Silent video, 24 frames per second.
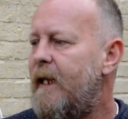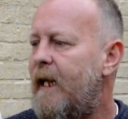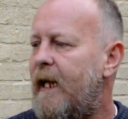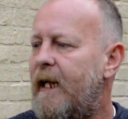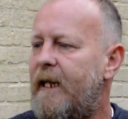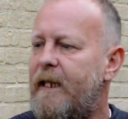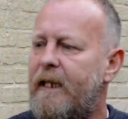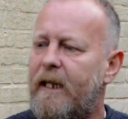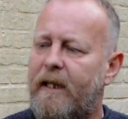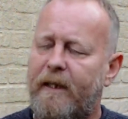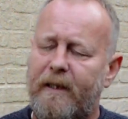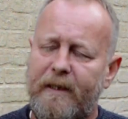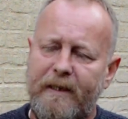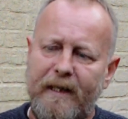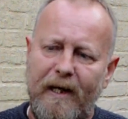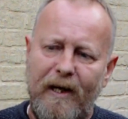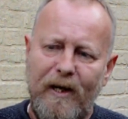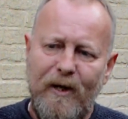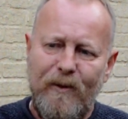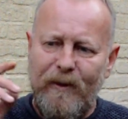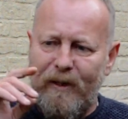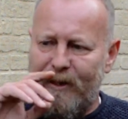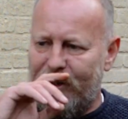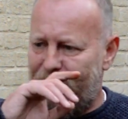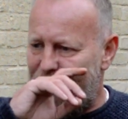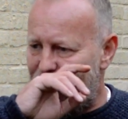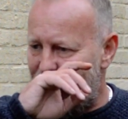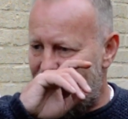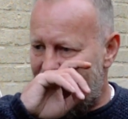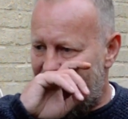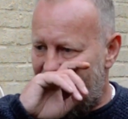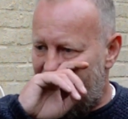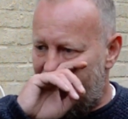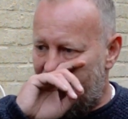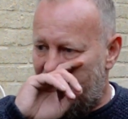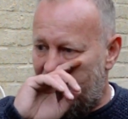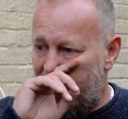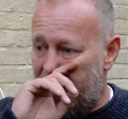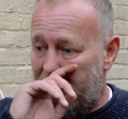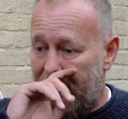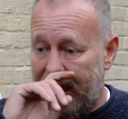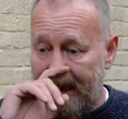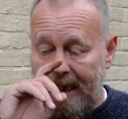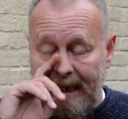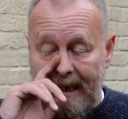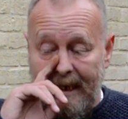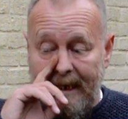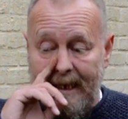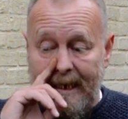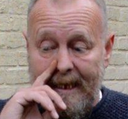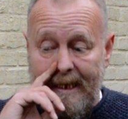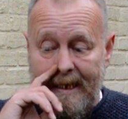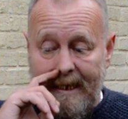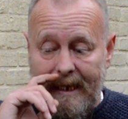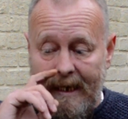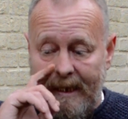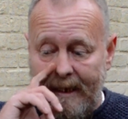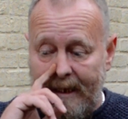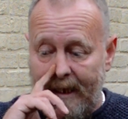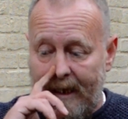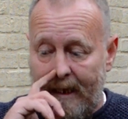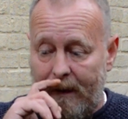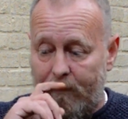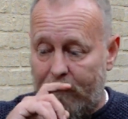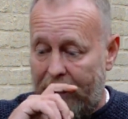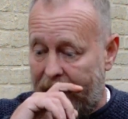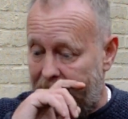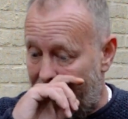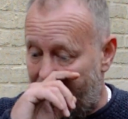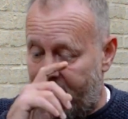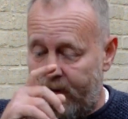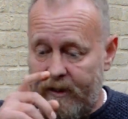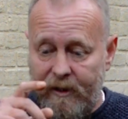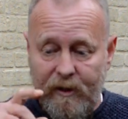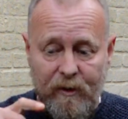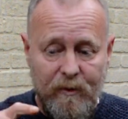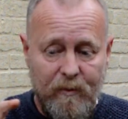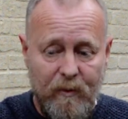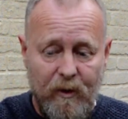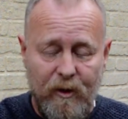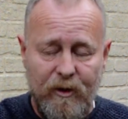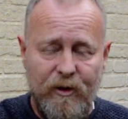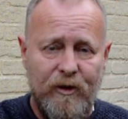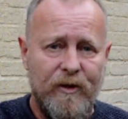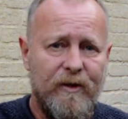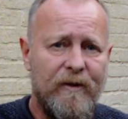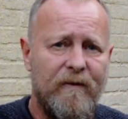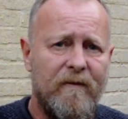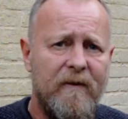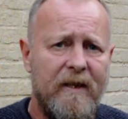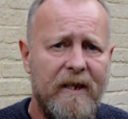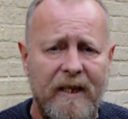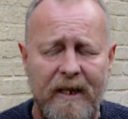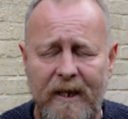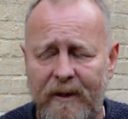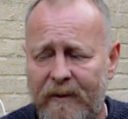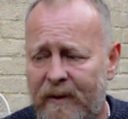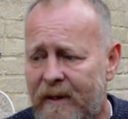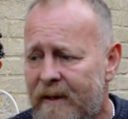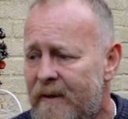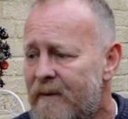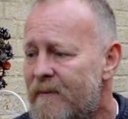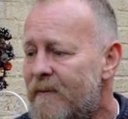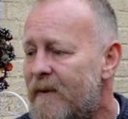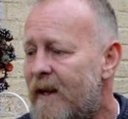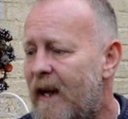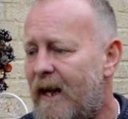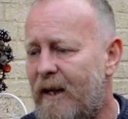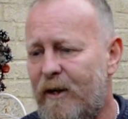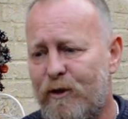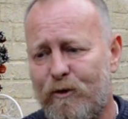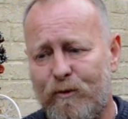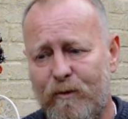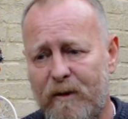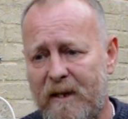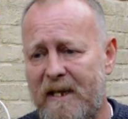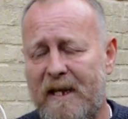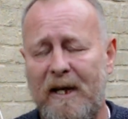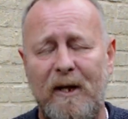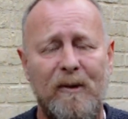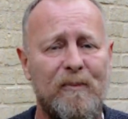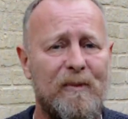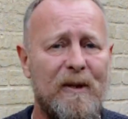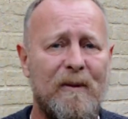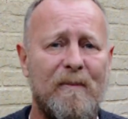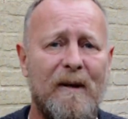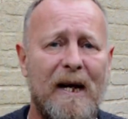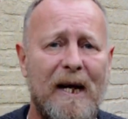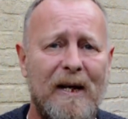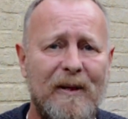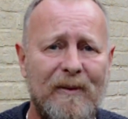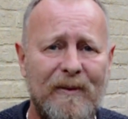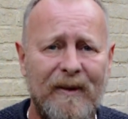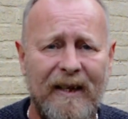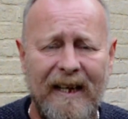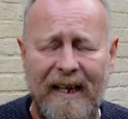And the other day I went to go see my mate, and he said that a mate of his is watching the video and it's really helped him out.